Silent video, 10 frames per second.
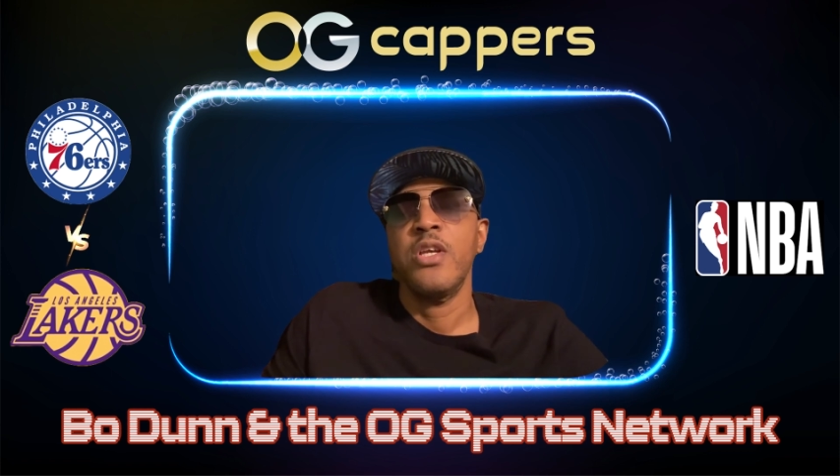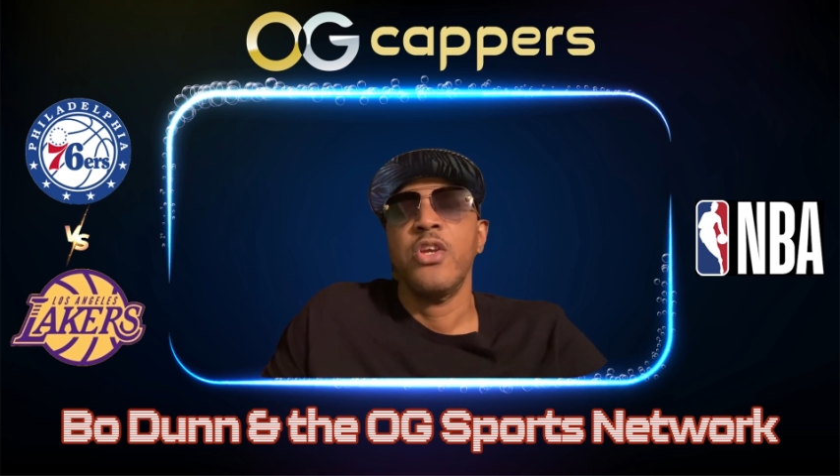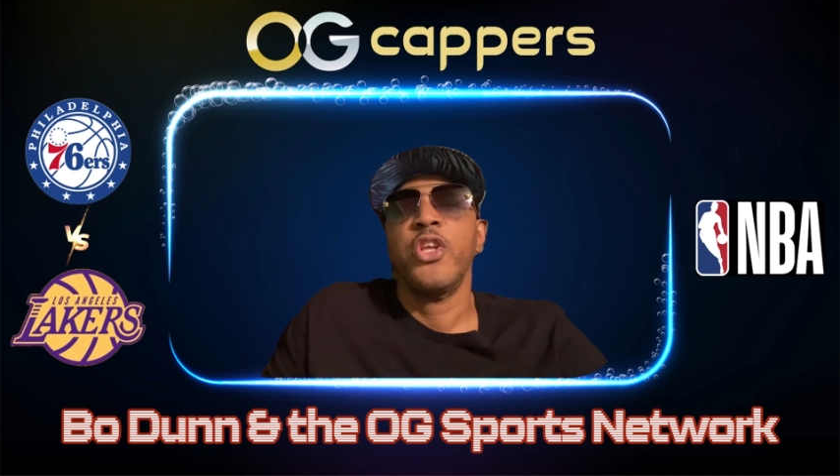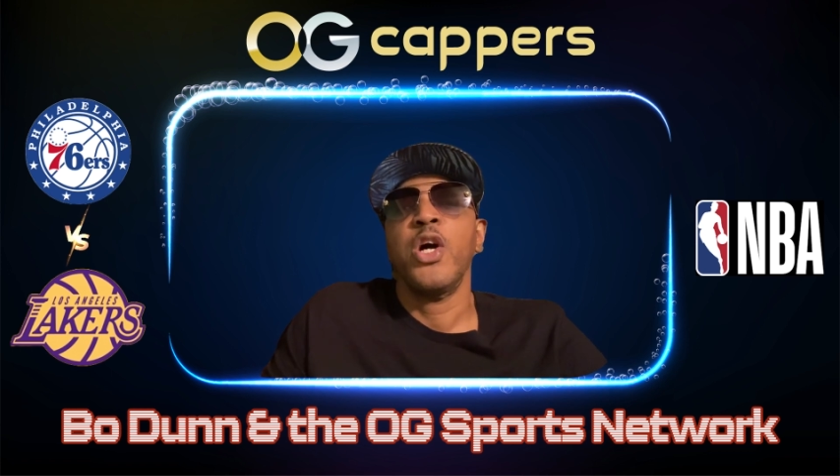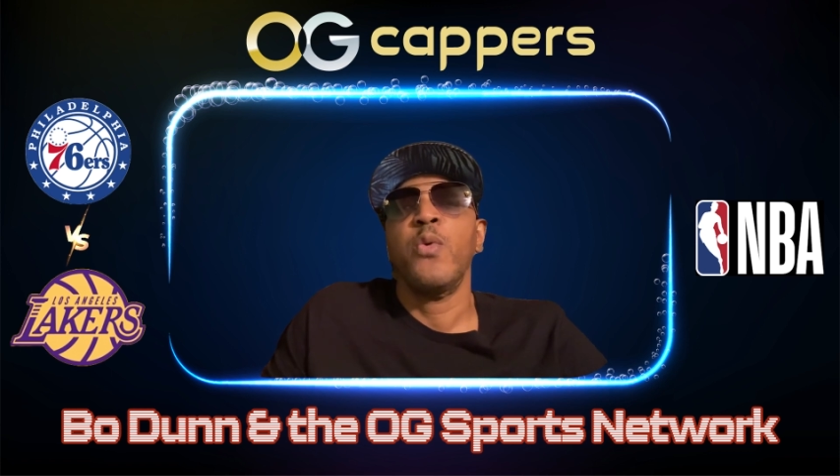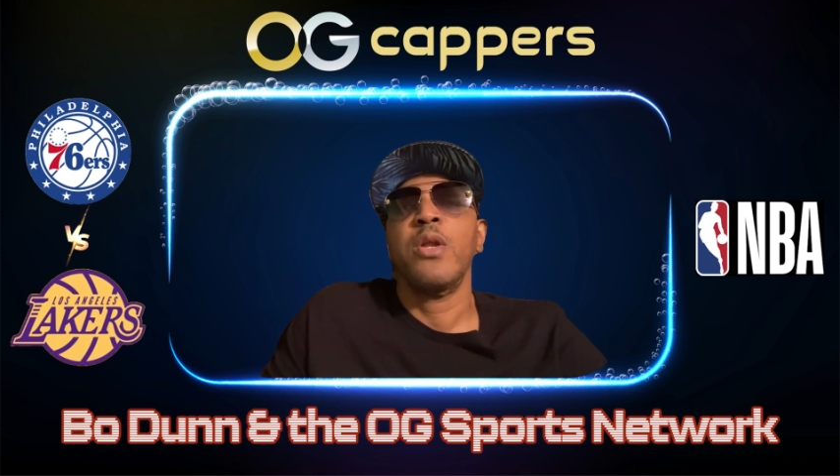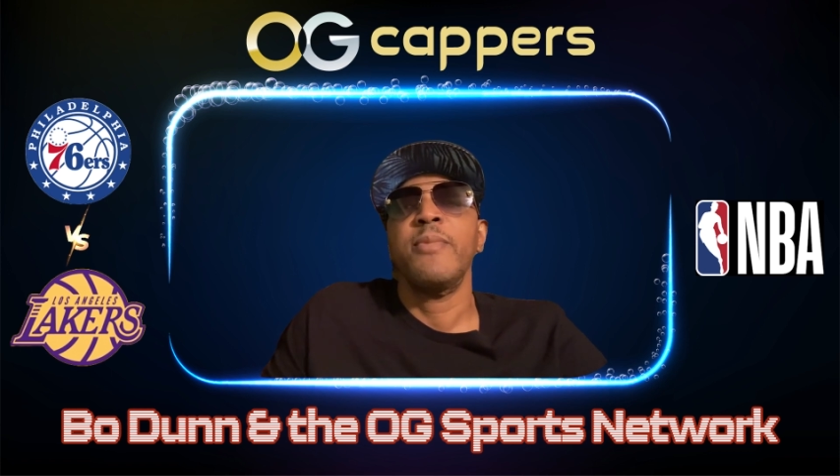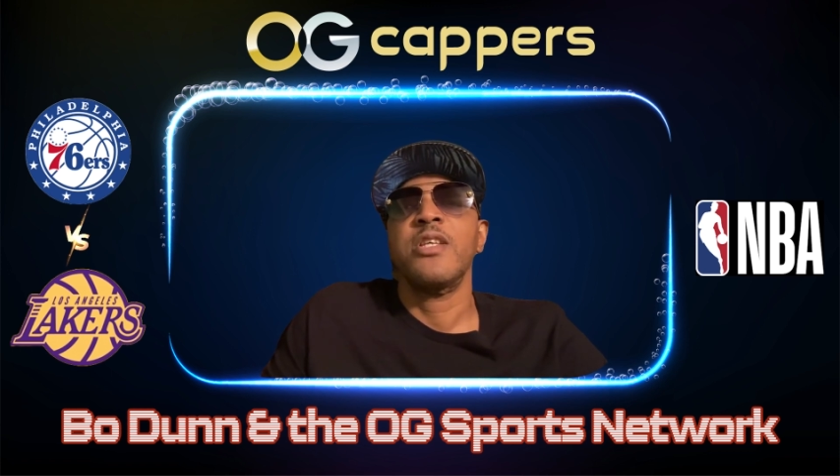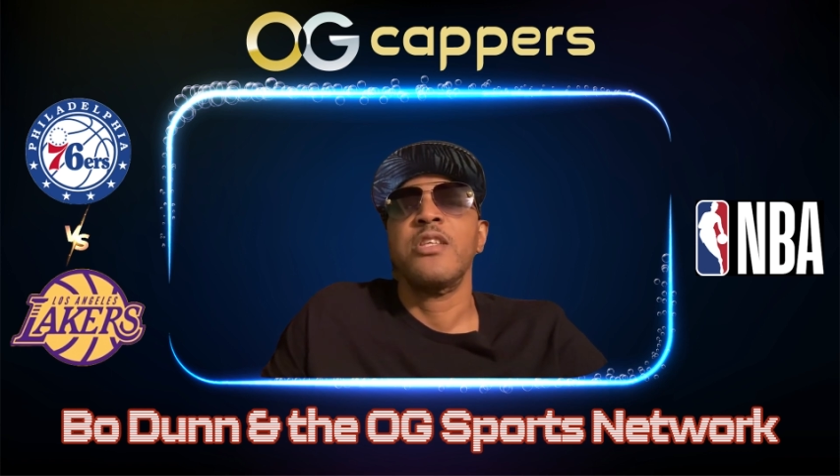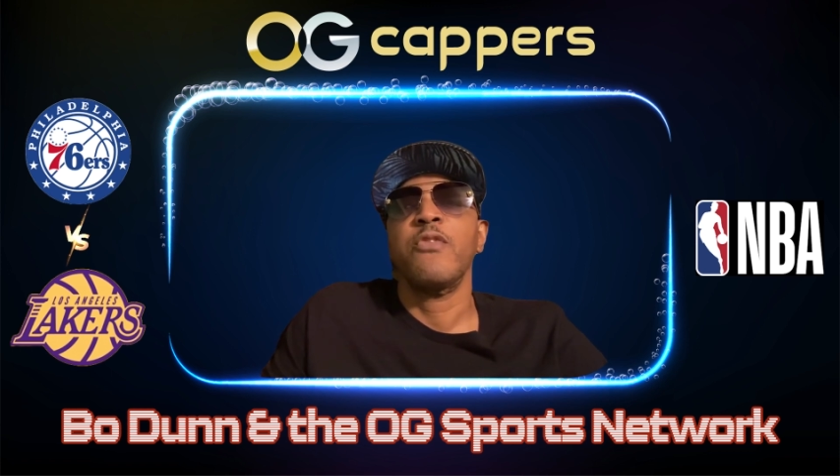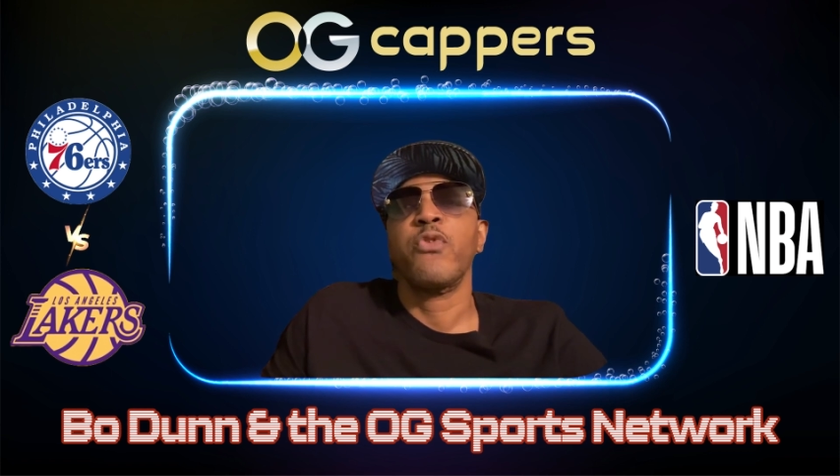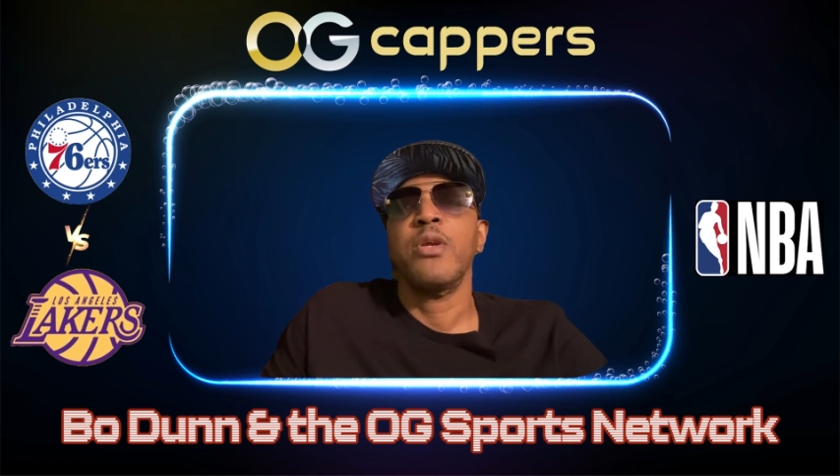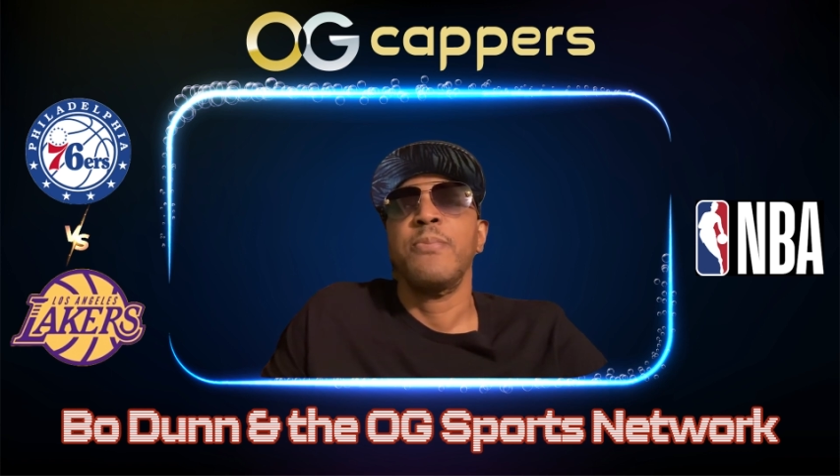You don't want to miss these free